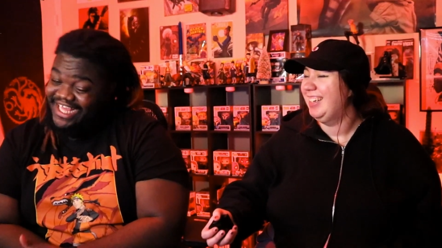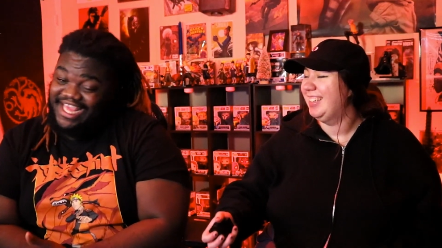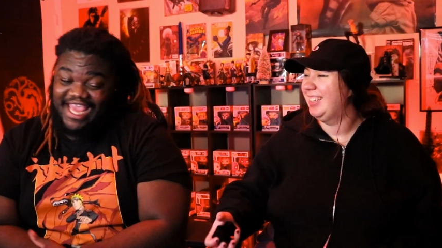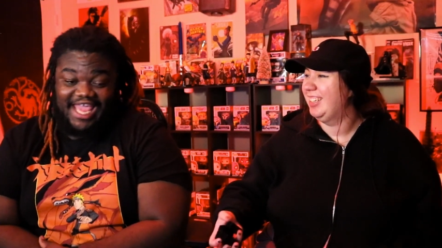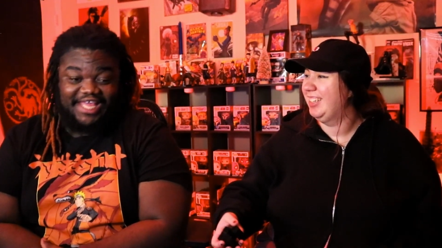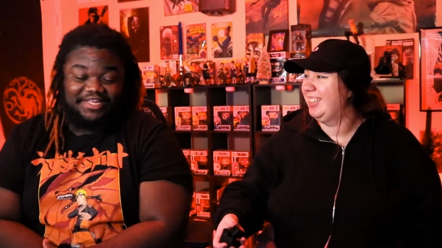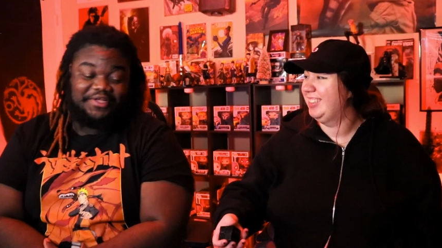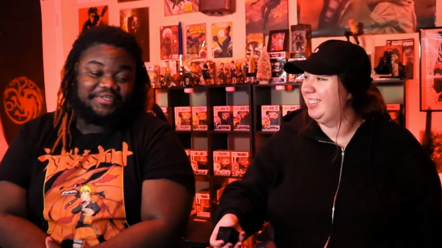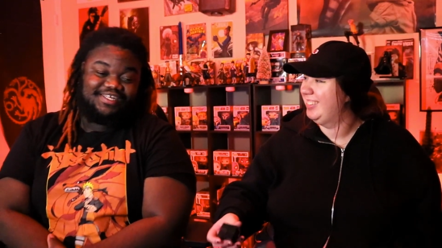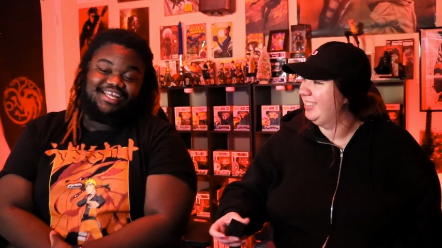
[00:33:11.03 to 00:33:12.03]
Speaker 1: Hey,
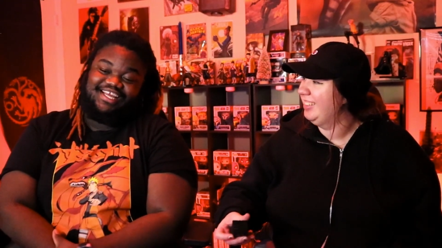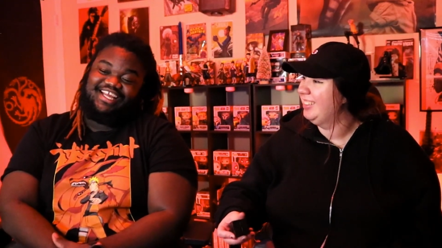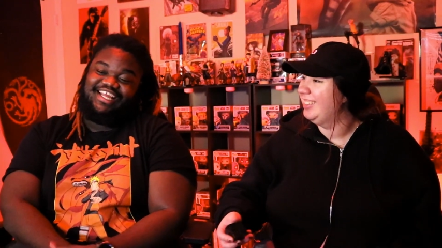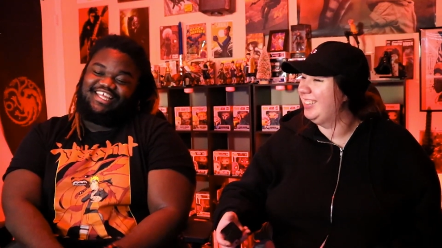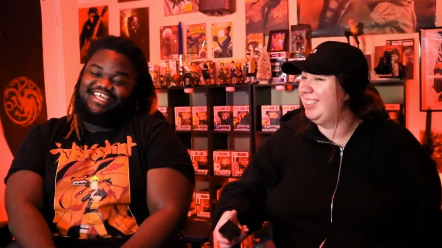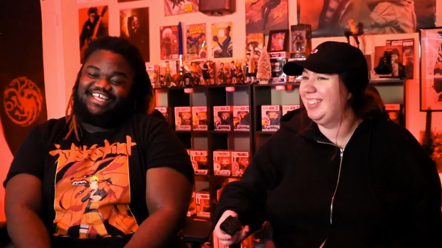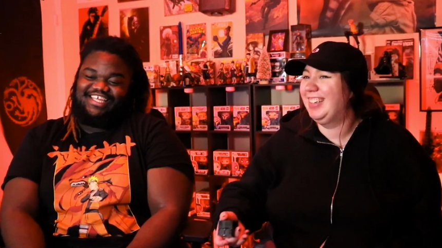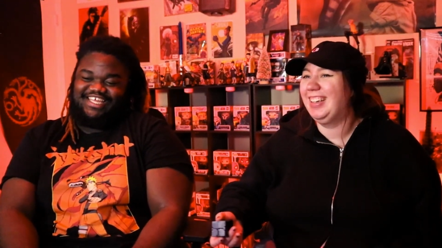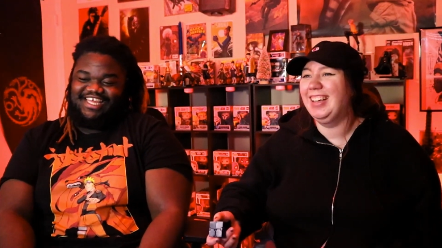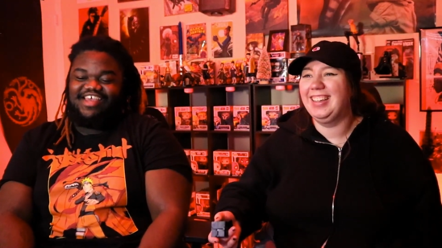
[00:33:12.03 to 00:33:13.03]
look.
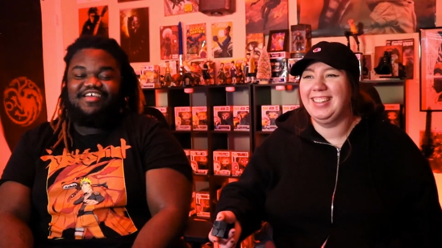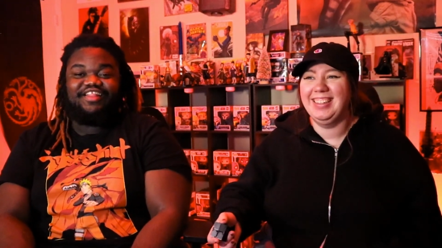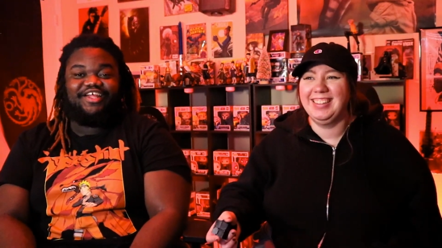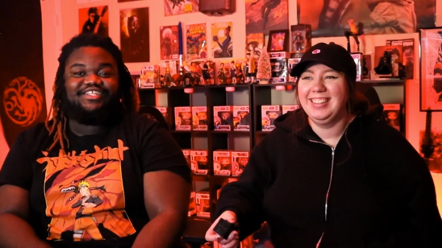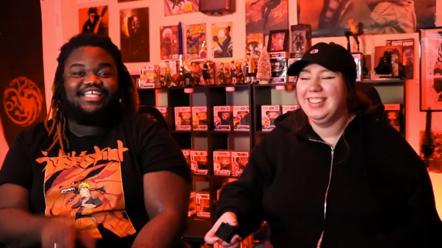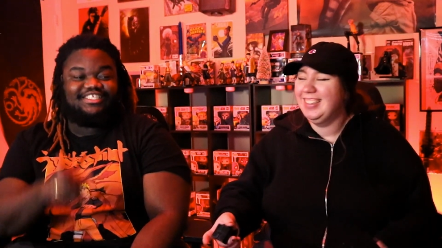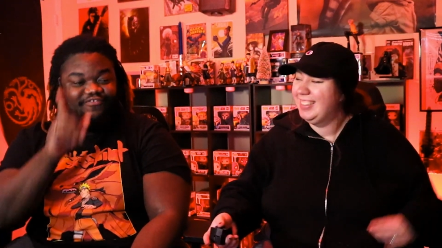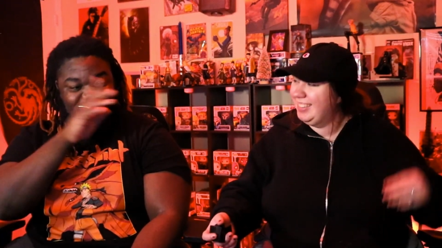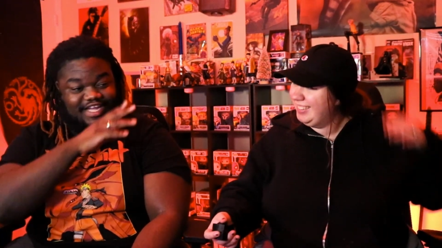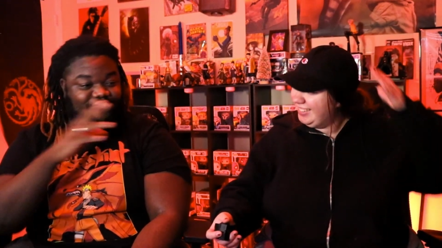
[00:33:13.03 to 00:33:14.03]

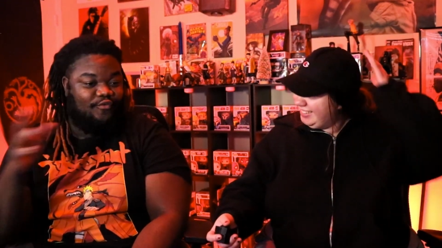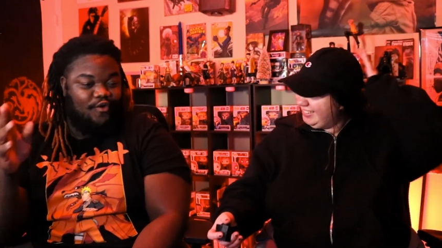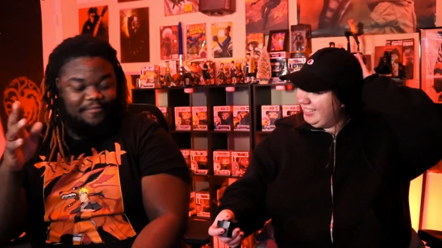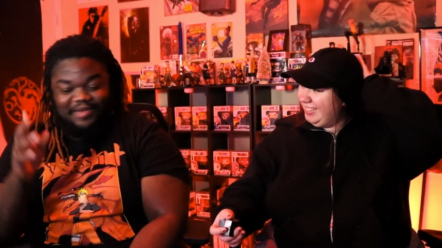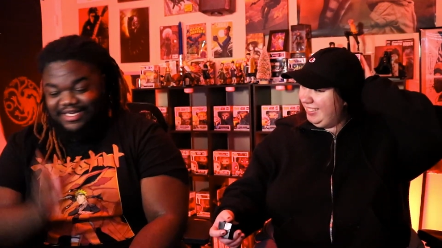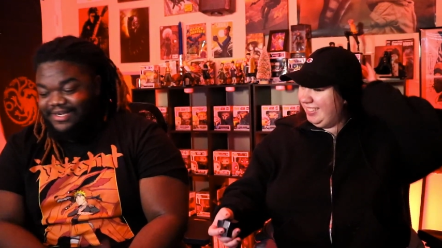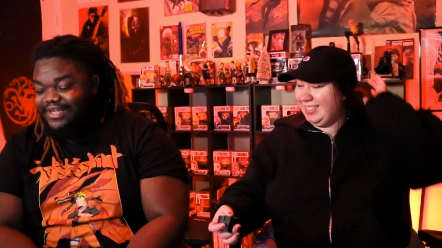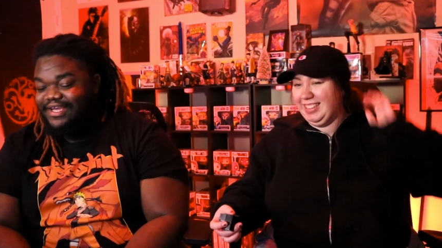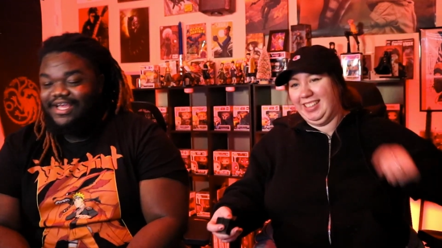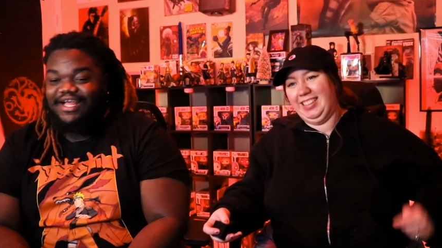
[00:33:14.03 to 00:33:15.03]
There's a fast-forward
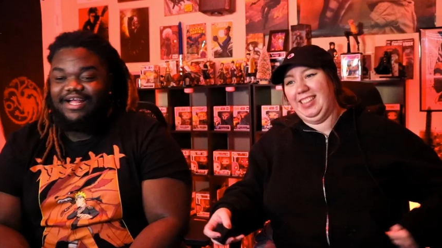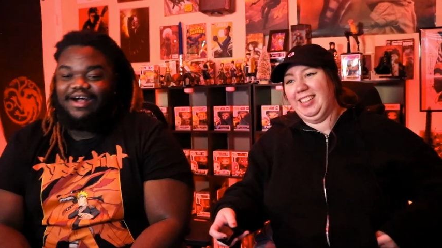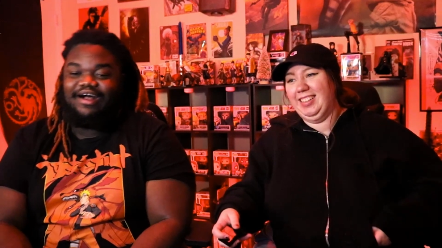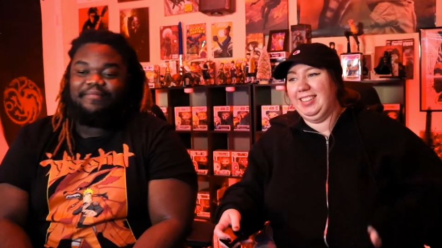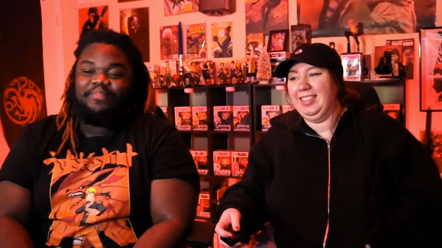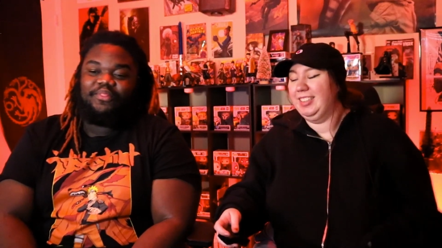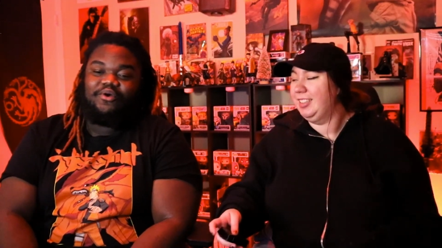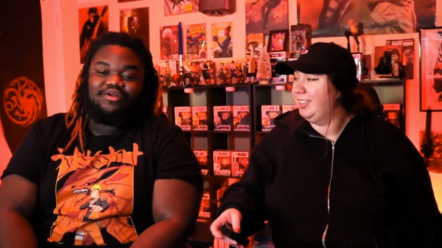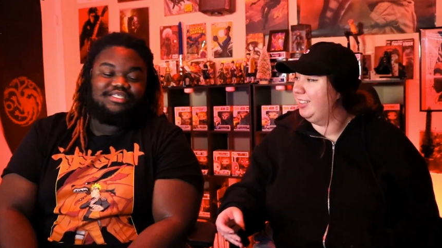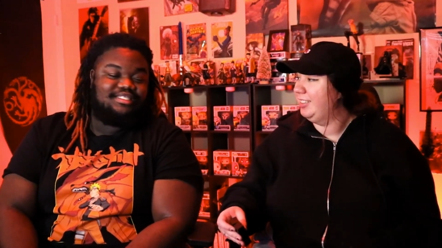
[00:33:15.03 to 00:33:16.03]
button
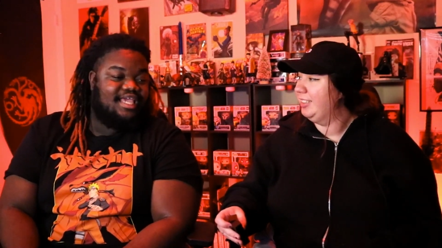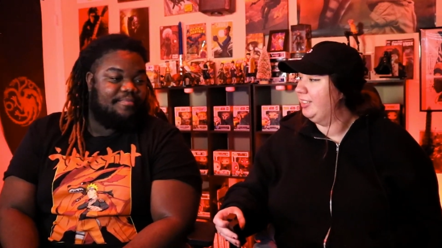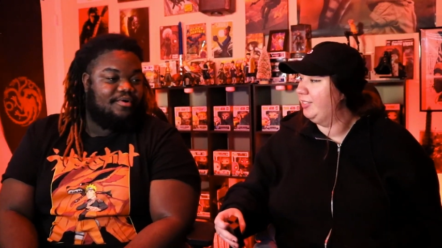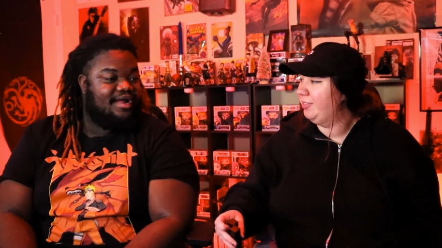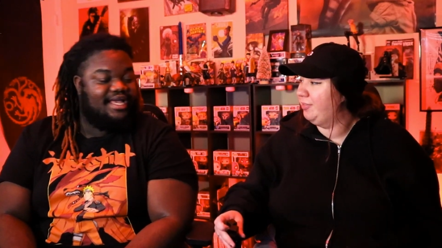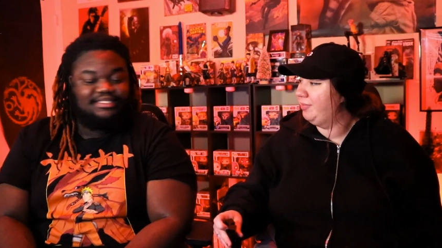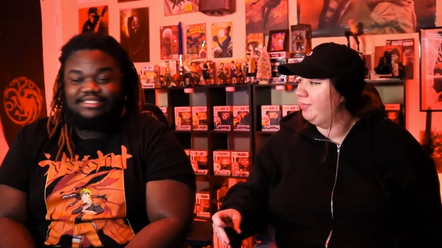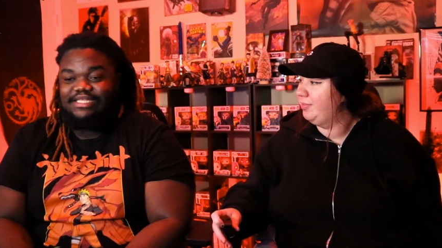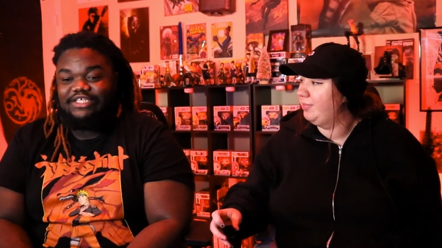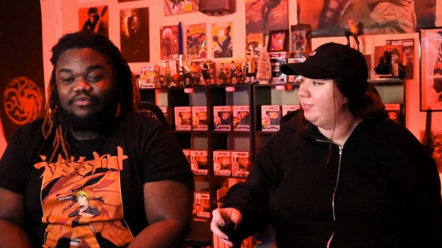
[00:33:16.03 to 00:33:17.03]
or skip or
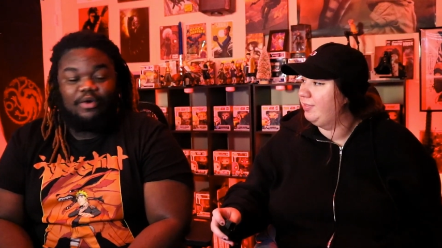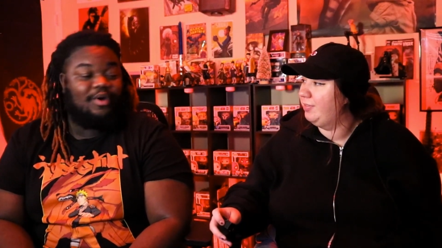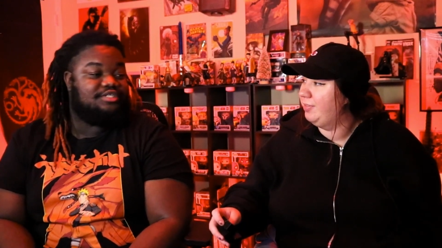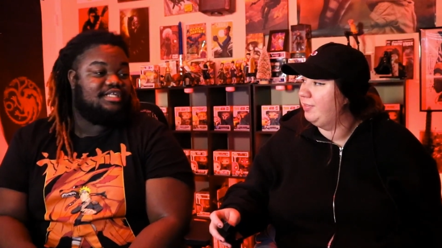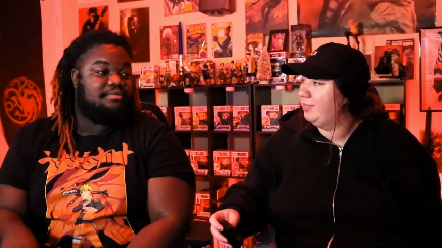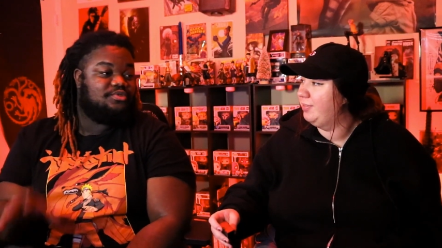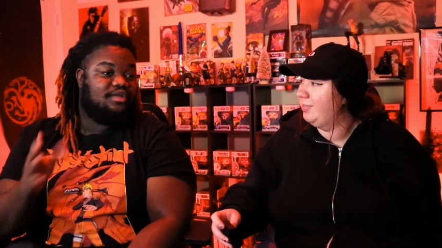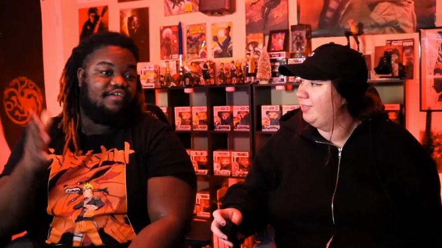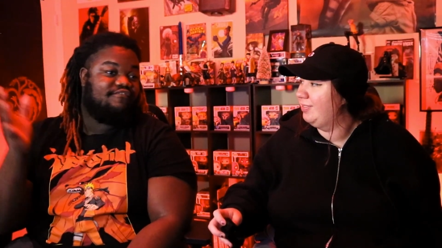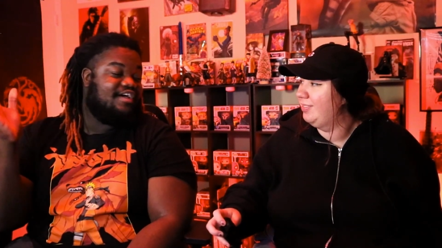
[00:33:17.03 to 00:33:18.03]
exit. That's why my watch time is
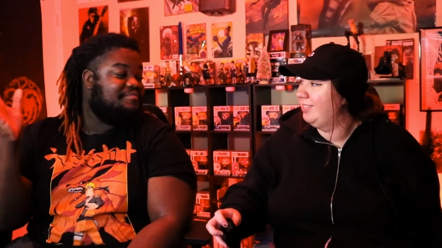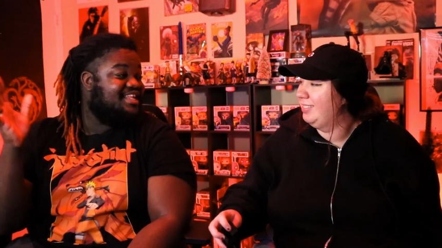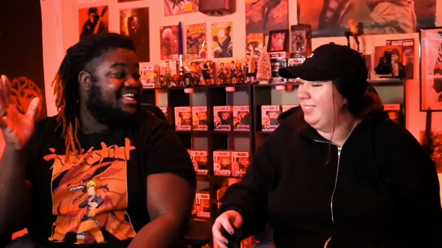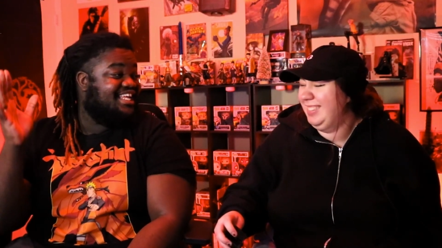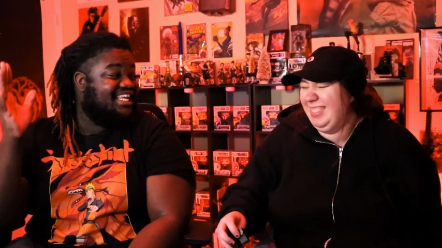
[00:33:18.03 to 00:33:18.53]
only like 5 minutes.